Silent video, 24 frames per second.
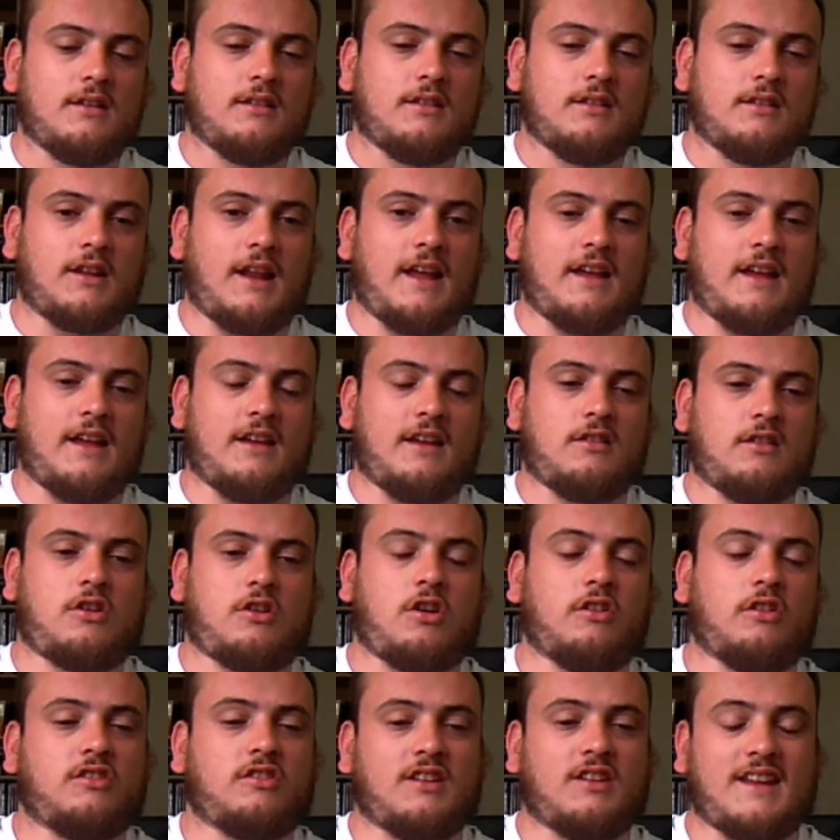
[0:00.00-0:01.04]
to like
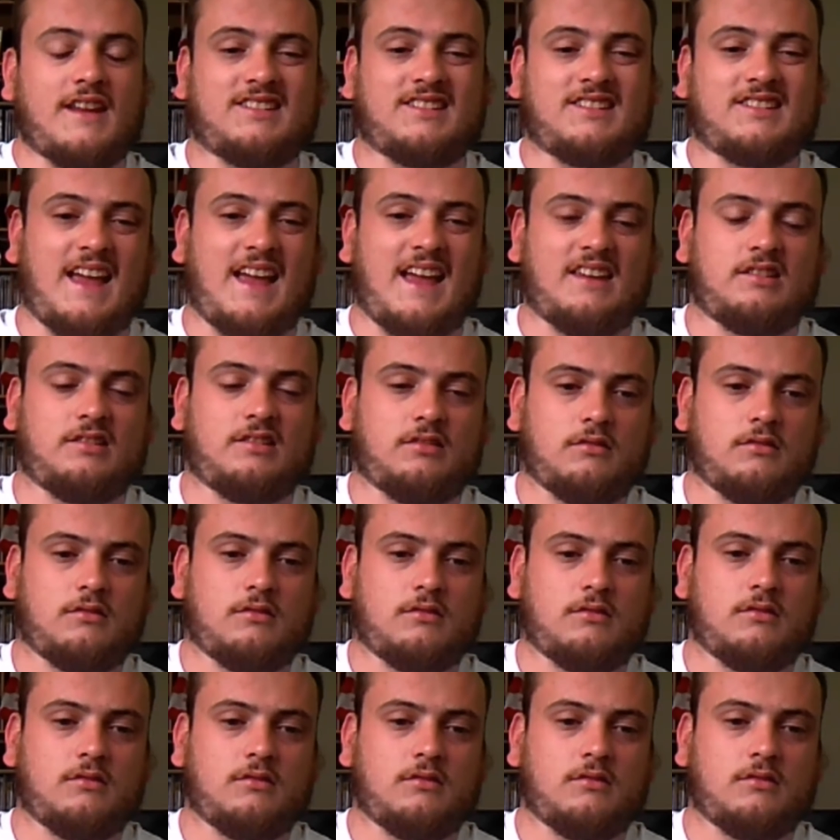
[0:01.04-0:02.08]
constantly assess
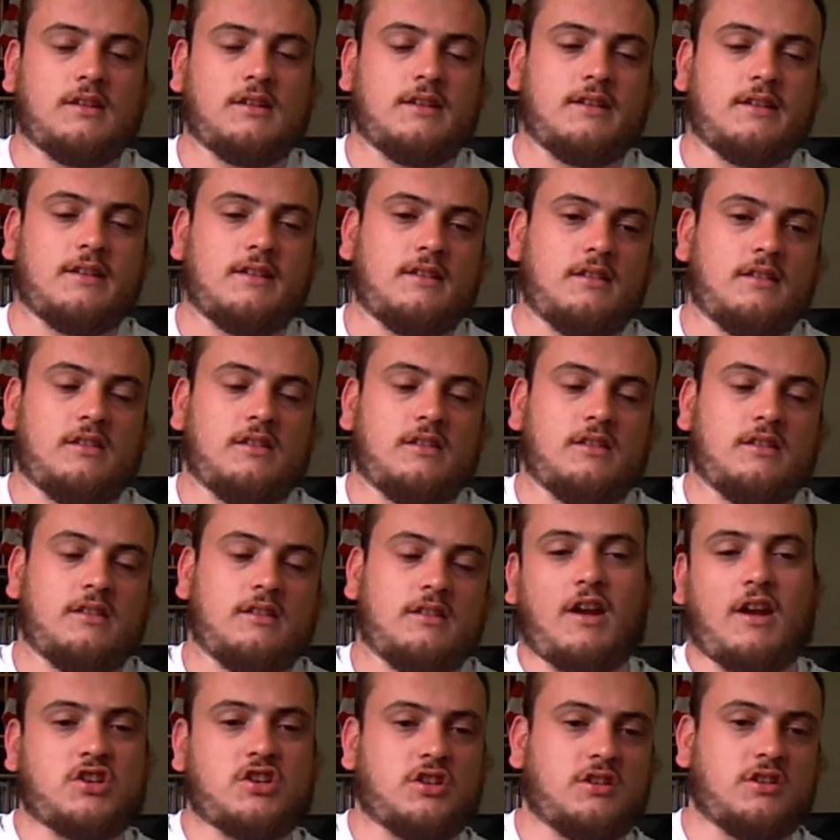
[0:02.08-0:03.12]
your
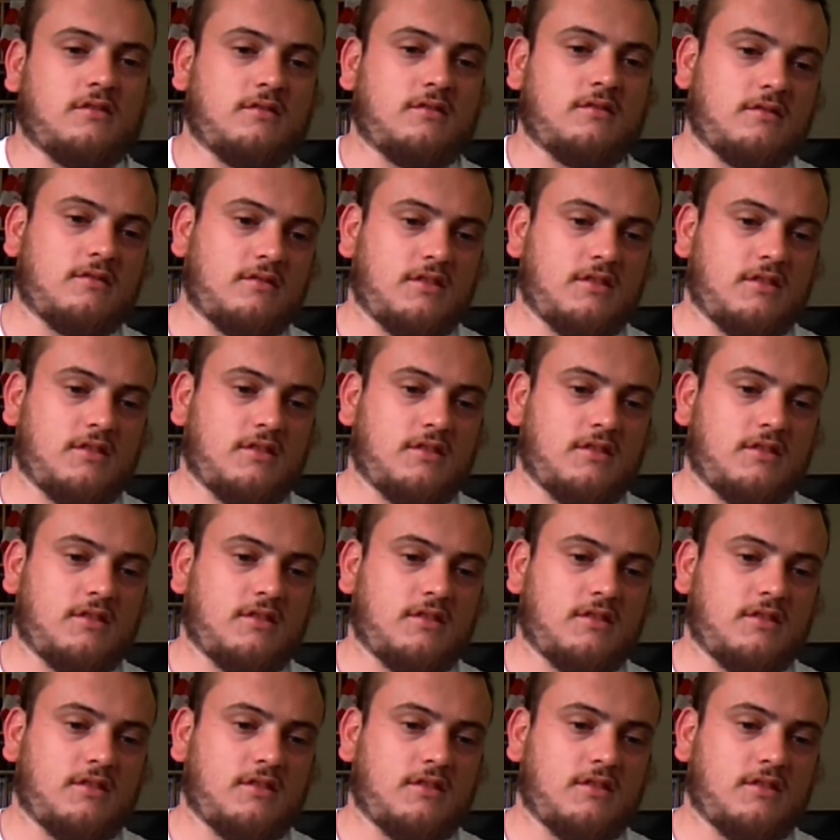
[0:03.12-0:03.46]
progression.